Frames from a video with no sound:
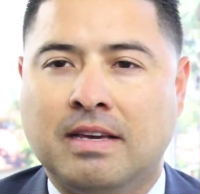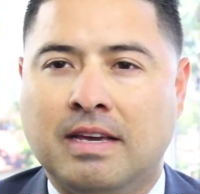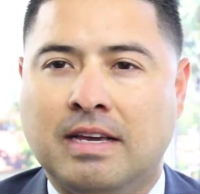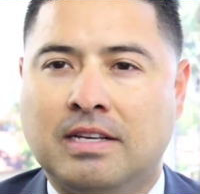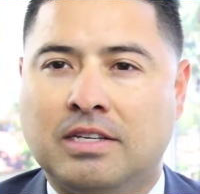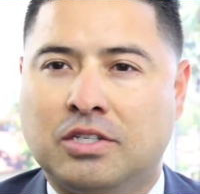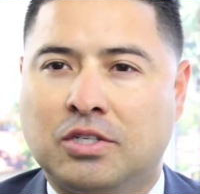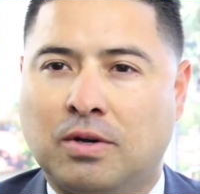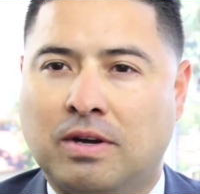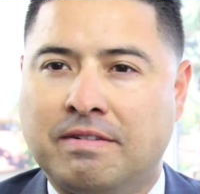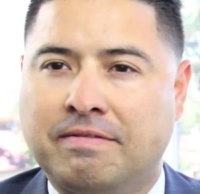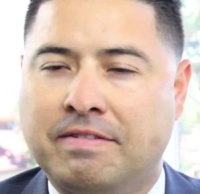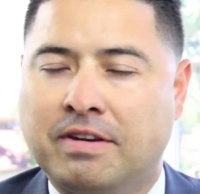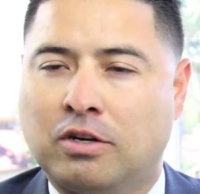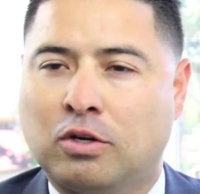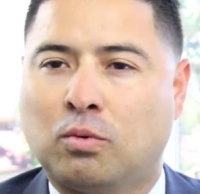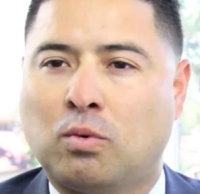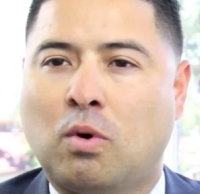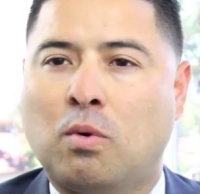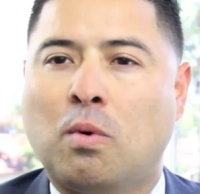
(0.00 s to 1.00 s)
And so I
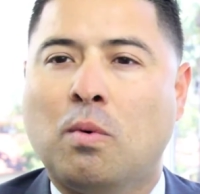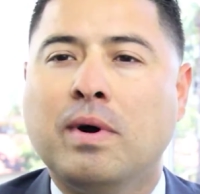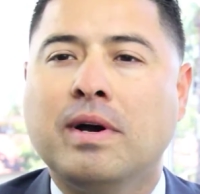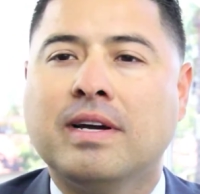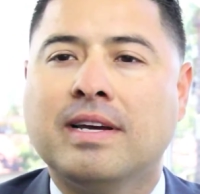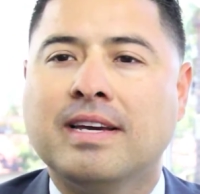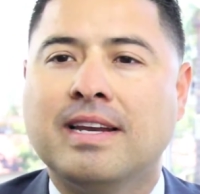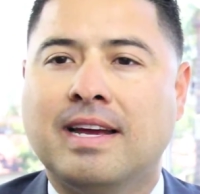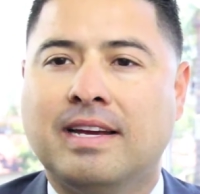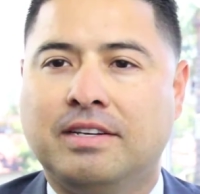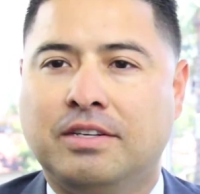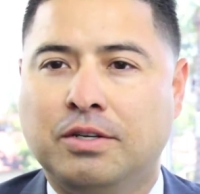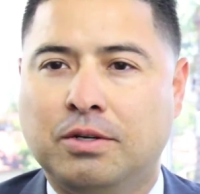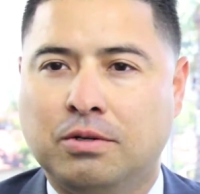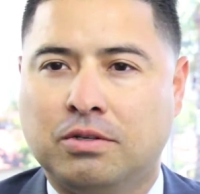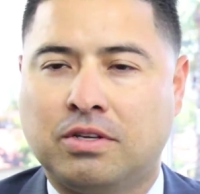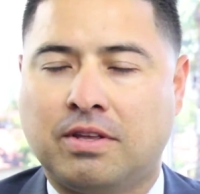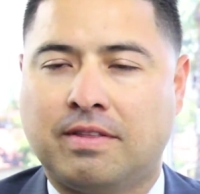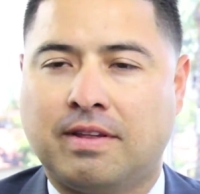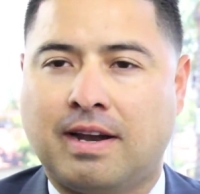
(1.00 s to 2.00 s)
figured, well, what can I
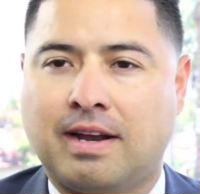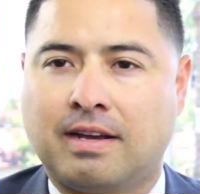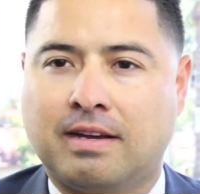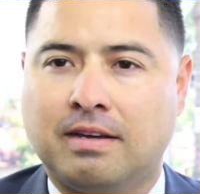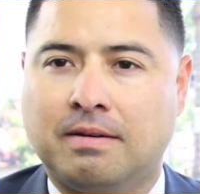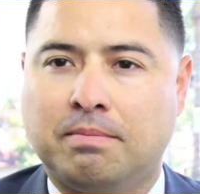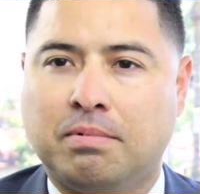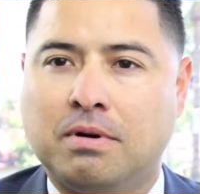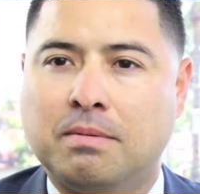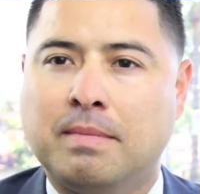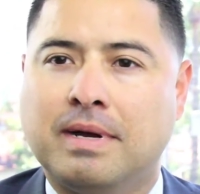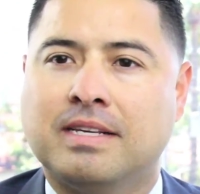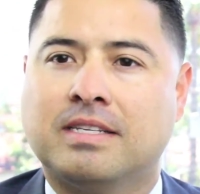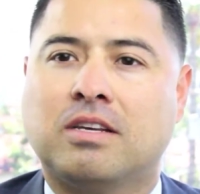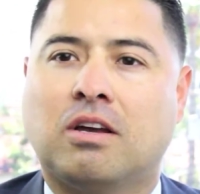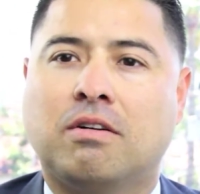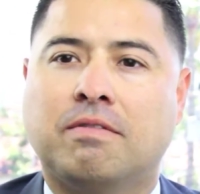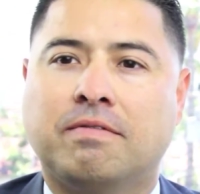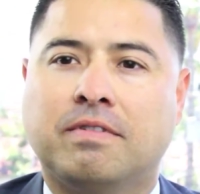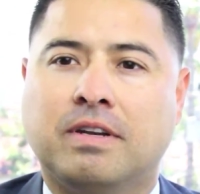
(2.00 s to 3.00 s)
do so that I could put
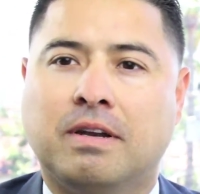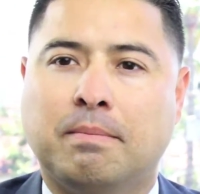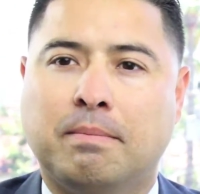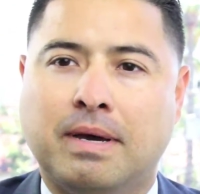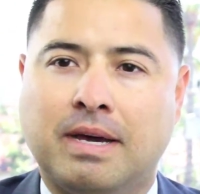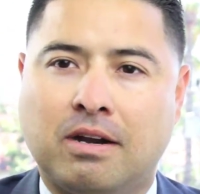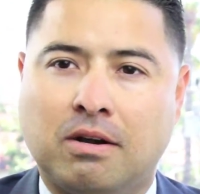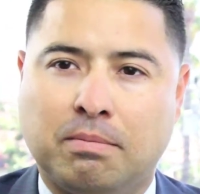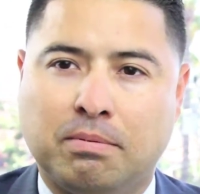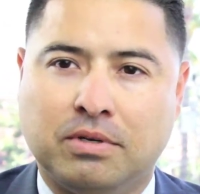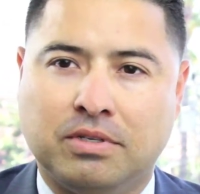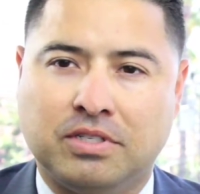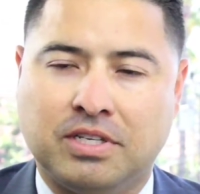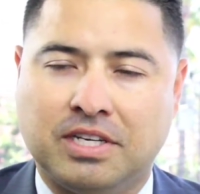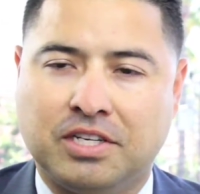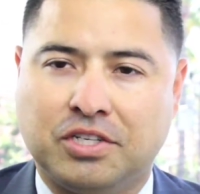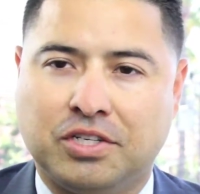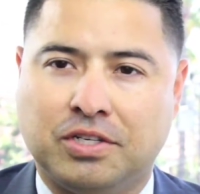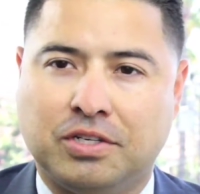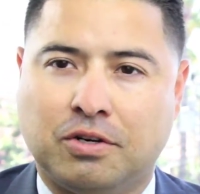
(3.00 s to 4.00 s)
myself in a better
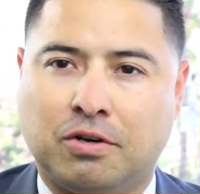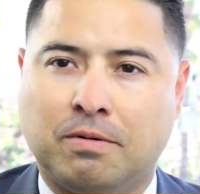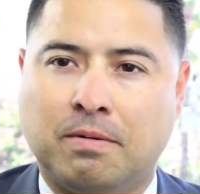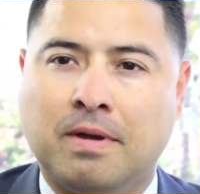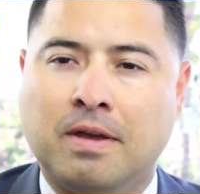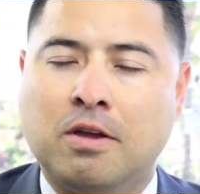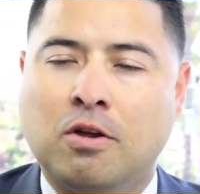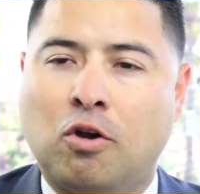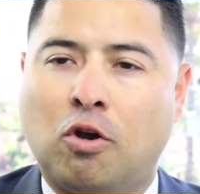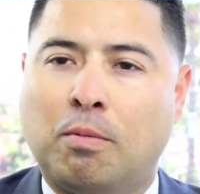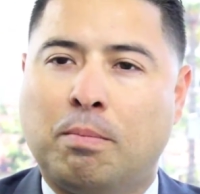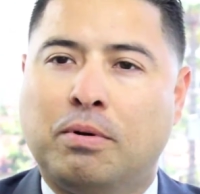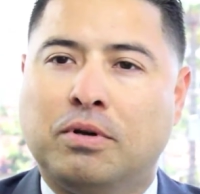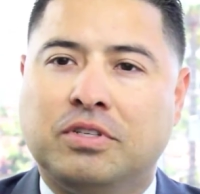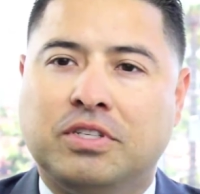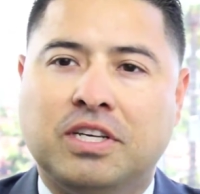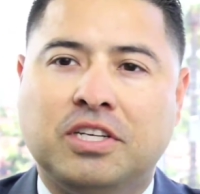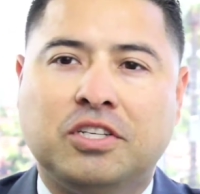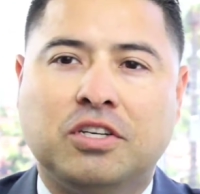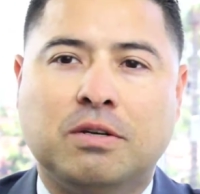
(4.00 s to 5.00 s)
position or
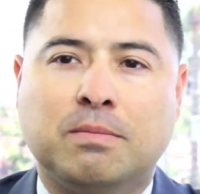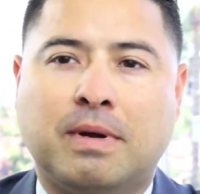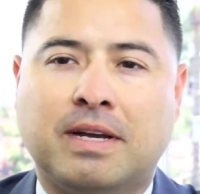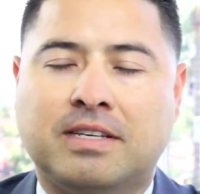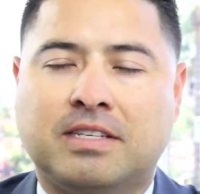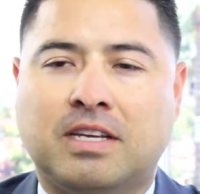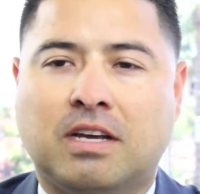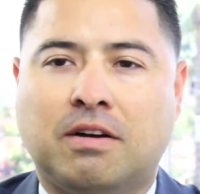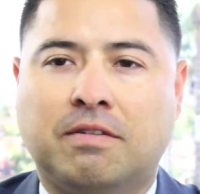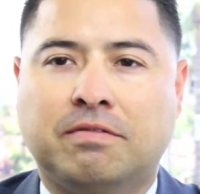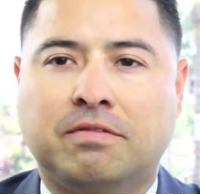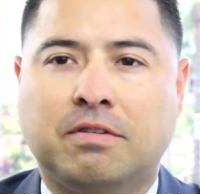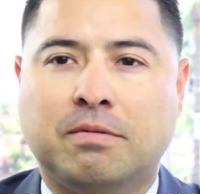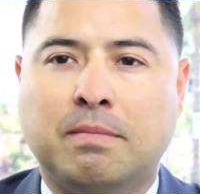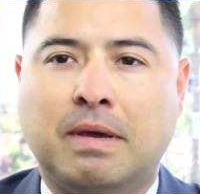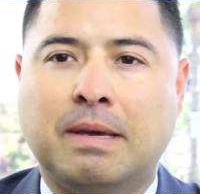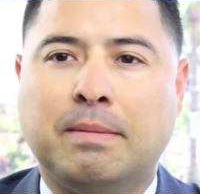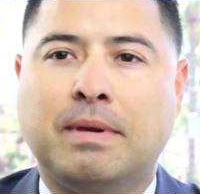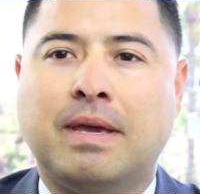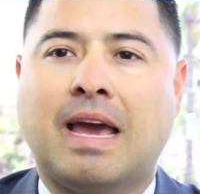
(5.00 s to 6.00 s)
position myself to
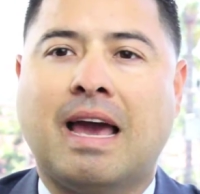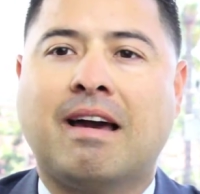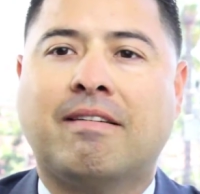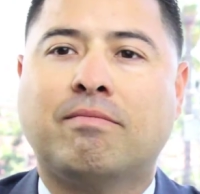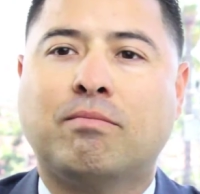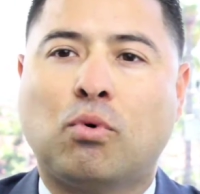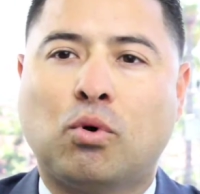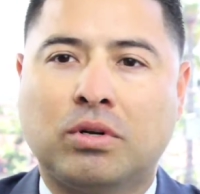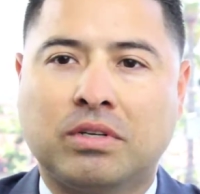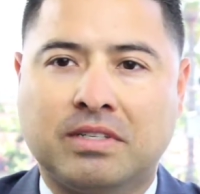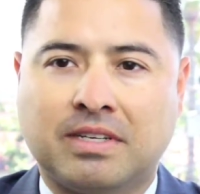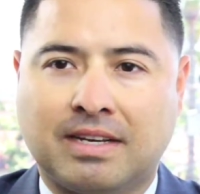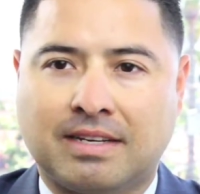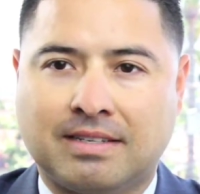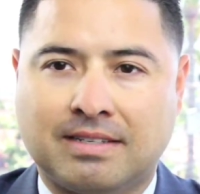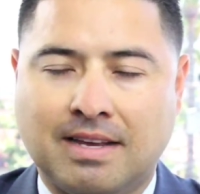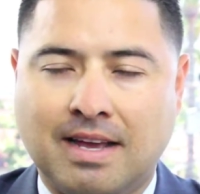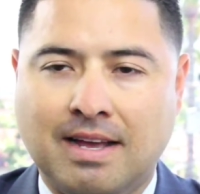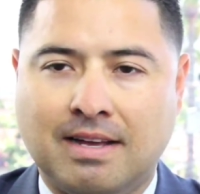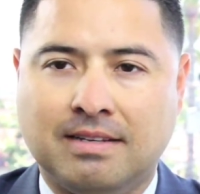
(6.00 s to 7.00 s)
maybe have more
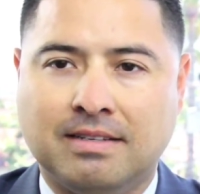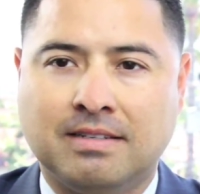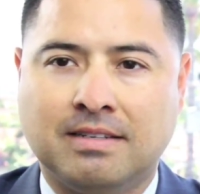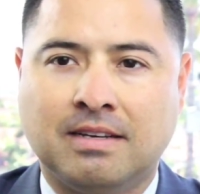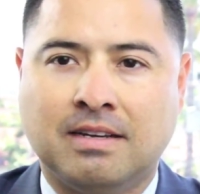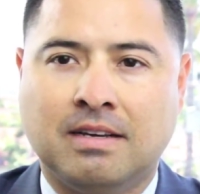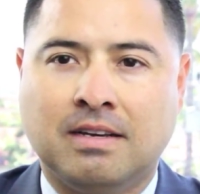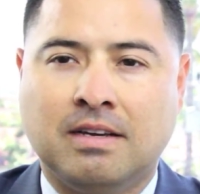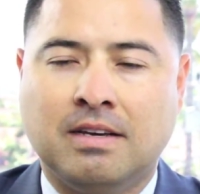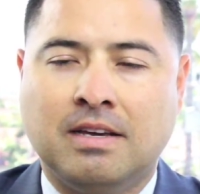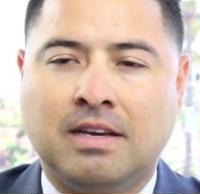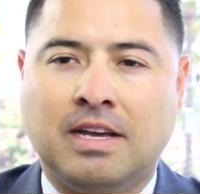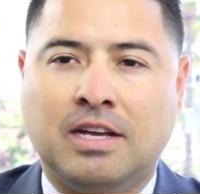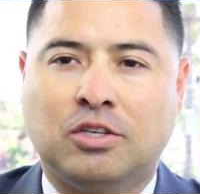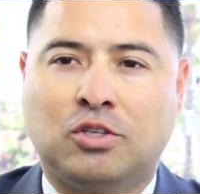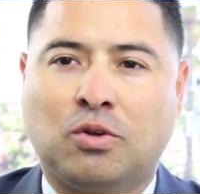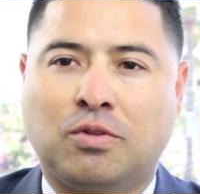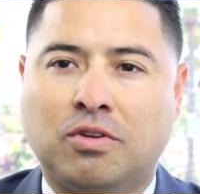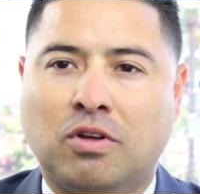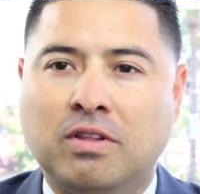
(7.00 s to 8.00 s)
success?
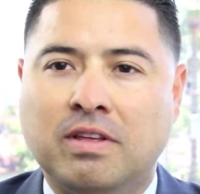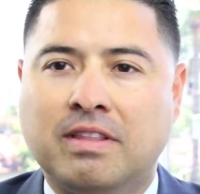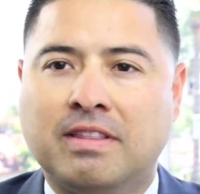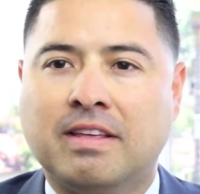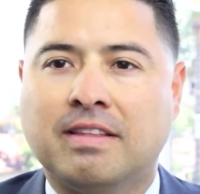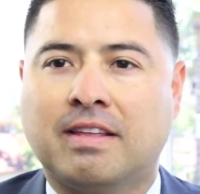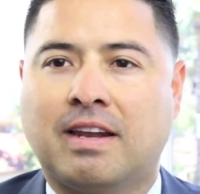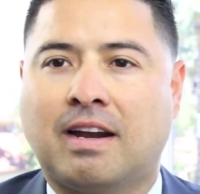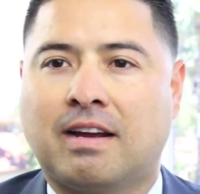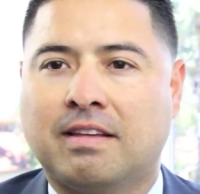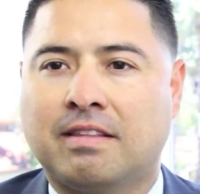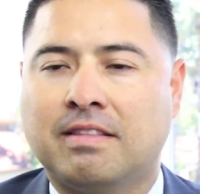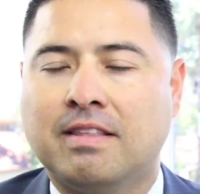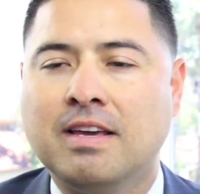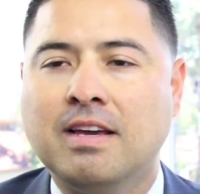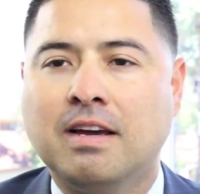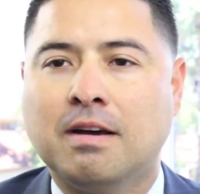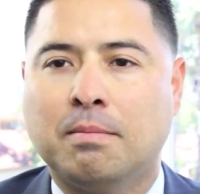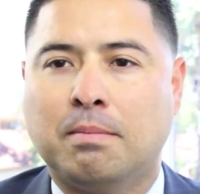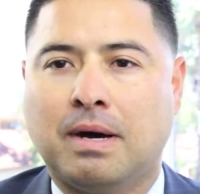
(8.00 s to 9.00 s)
And so the only thing that I could
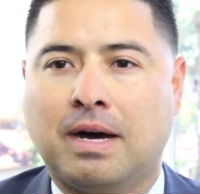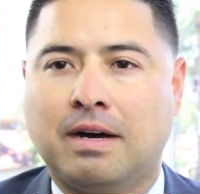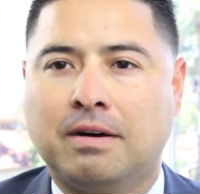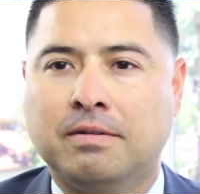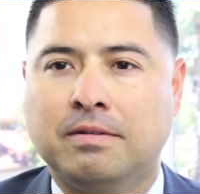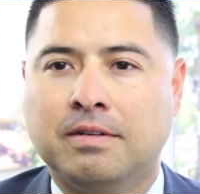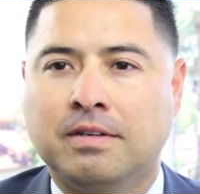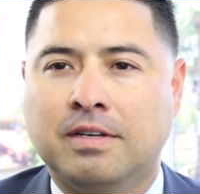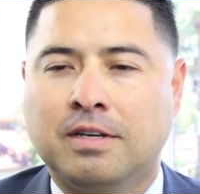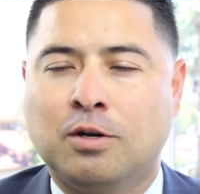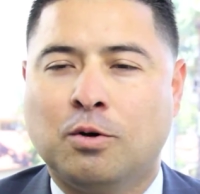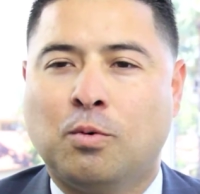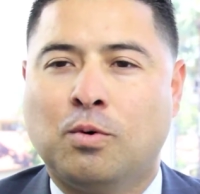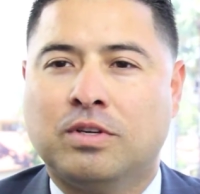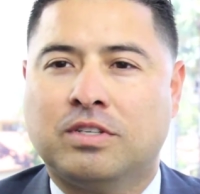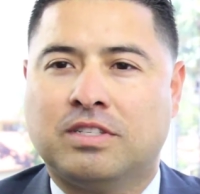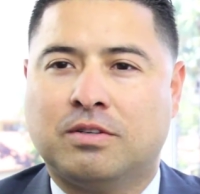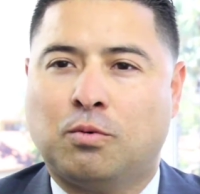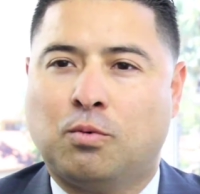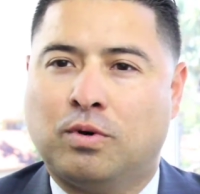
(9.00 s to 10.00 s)
think about
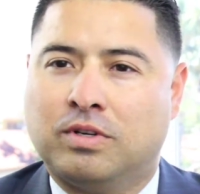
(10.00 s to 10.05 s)
was